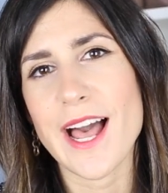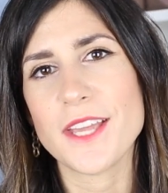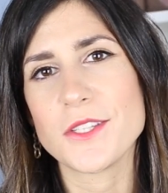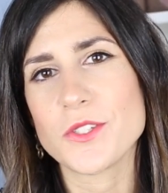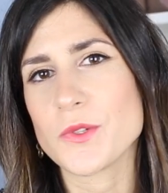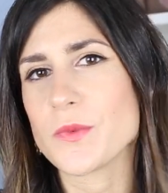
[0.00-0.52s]

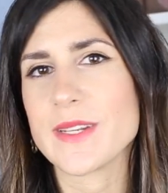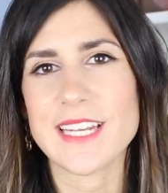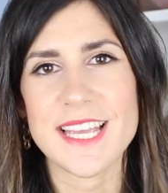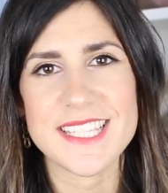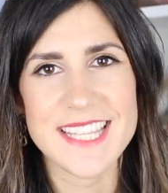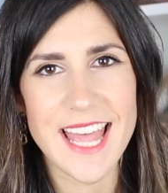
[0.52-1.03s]
I do
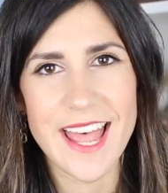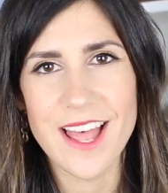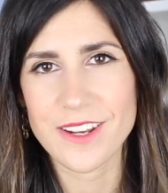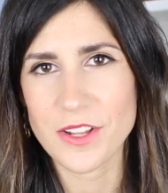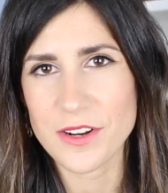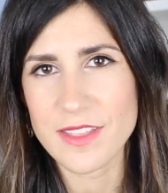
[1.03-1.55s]
realize that
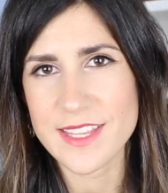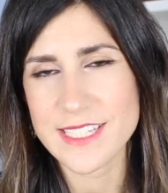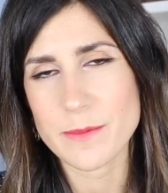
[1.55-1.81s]
a lot of the